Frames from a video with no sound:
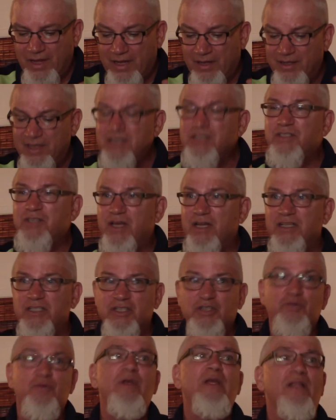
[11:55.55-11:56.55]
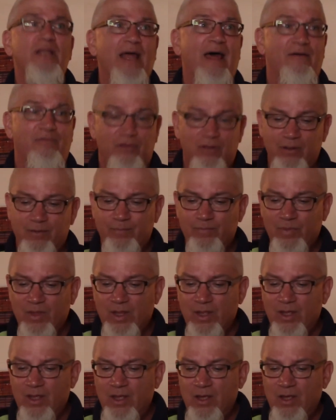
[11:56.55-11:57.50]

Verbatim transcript: at least on a street level,